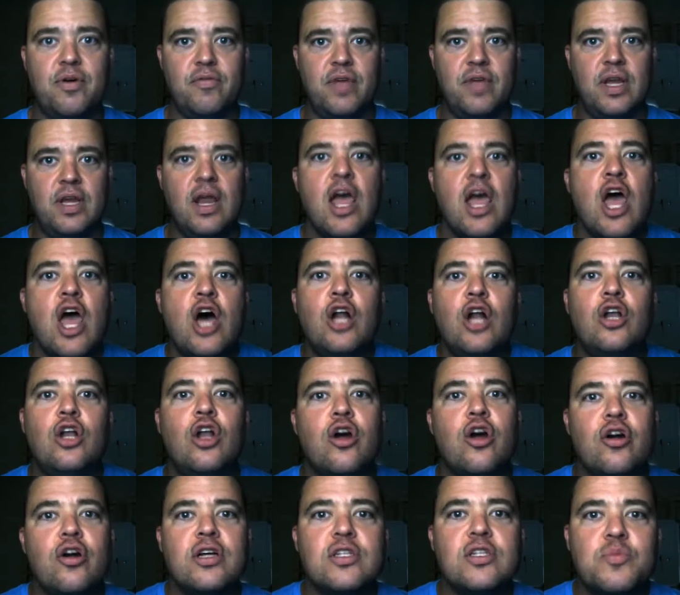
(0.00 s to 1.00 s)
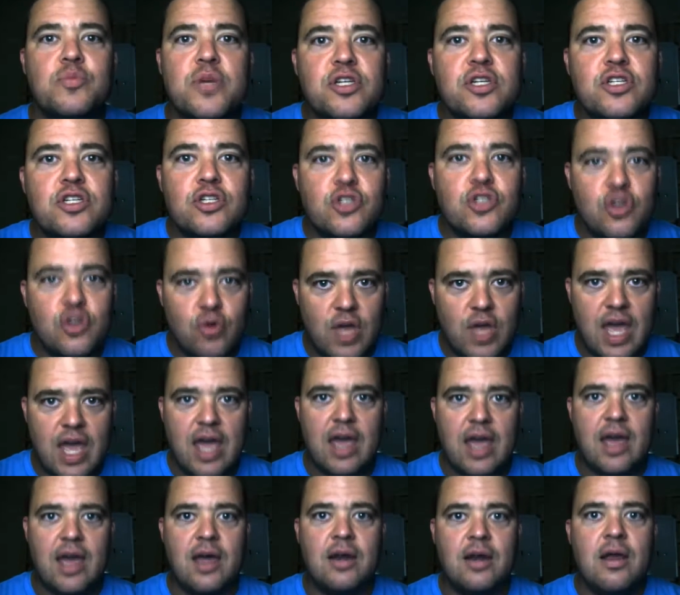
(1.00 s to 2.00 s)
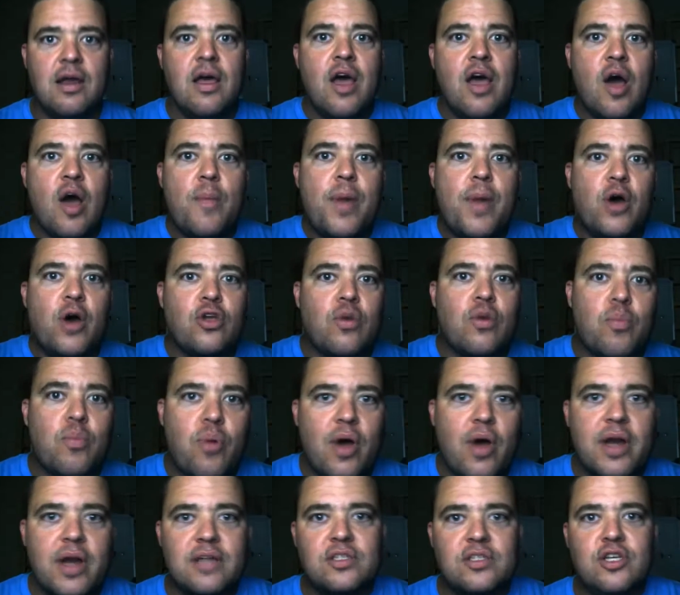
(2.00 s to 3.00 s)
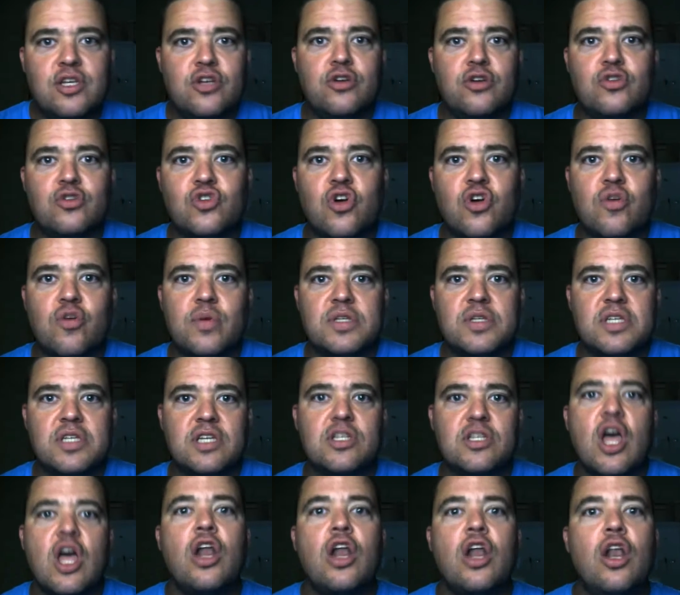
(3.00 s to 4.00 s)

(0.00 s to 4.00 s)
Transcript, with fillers: of it. Learn as much as you can about your products and your services.